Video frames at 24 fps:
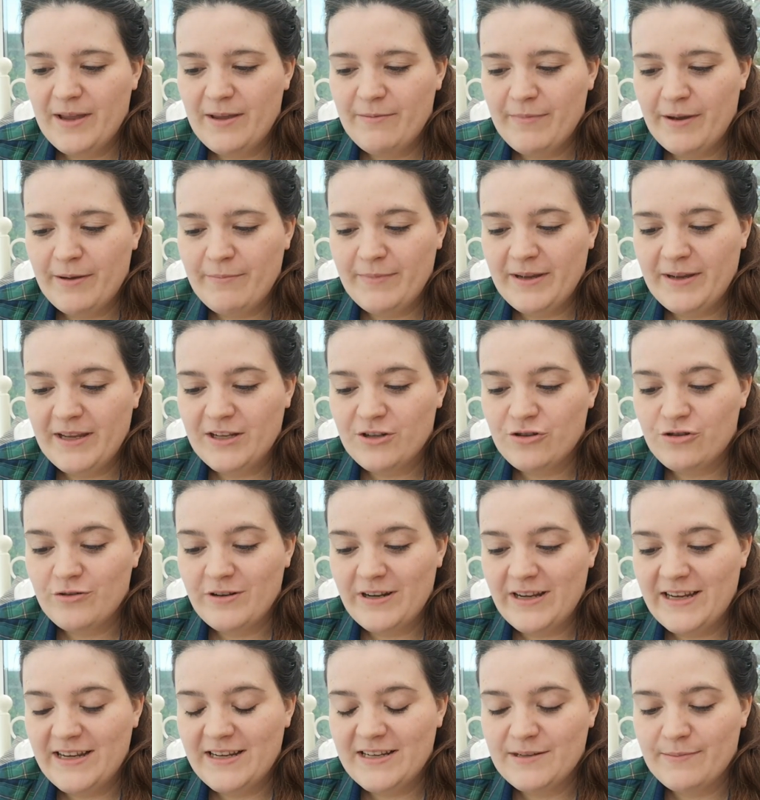it made me
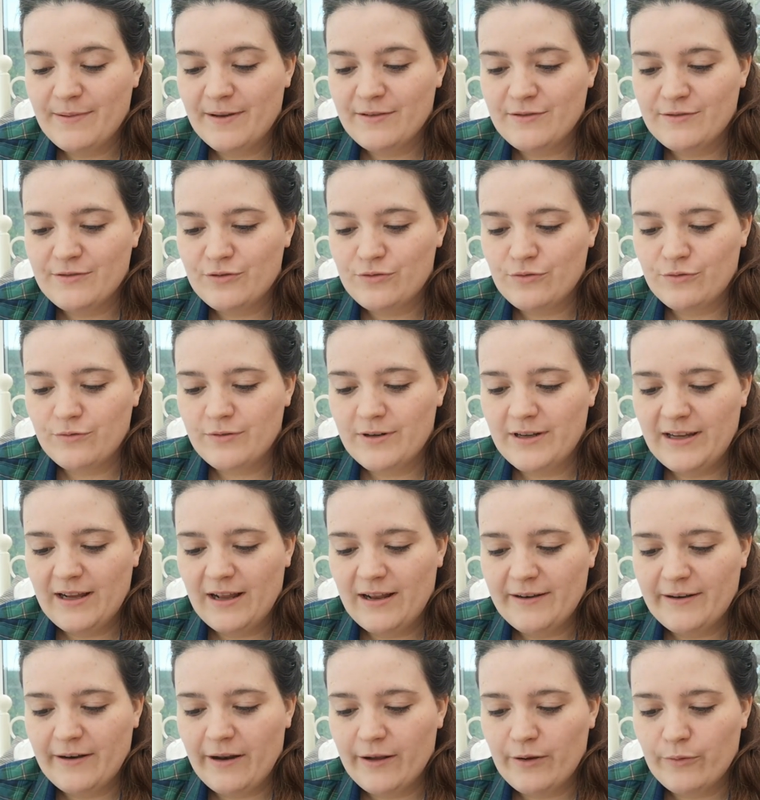intrigued about the story
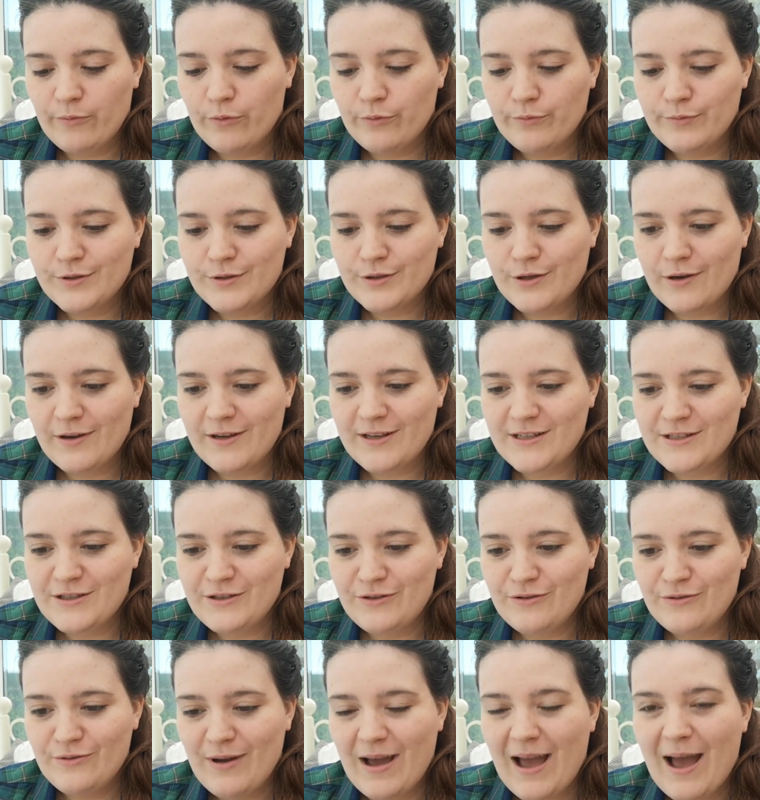and like what was going
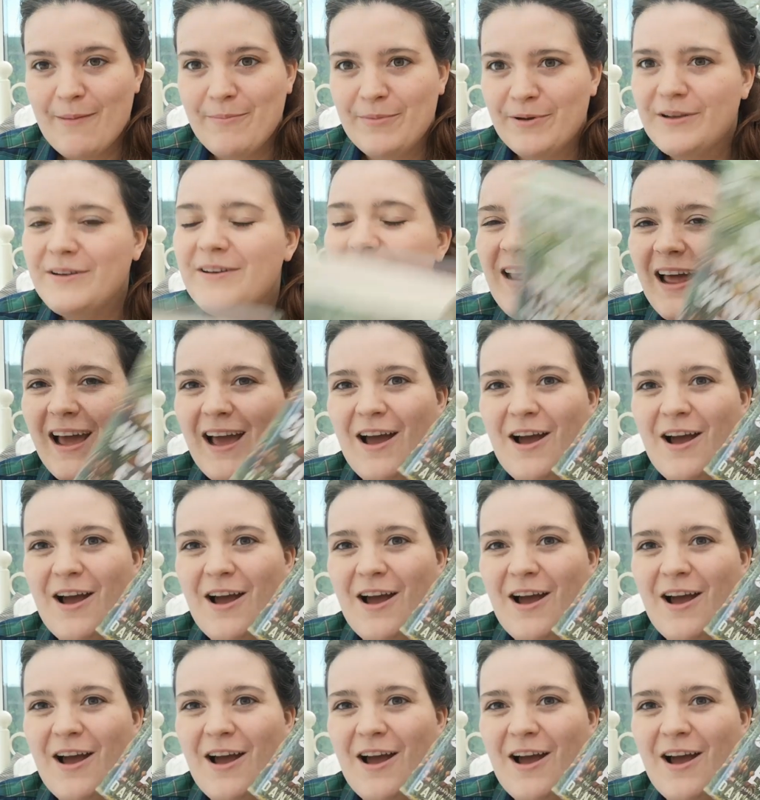to happen.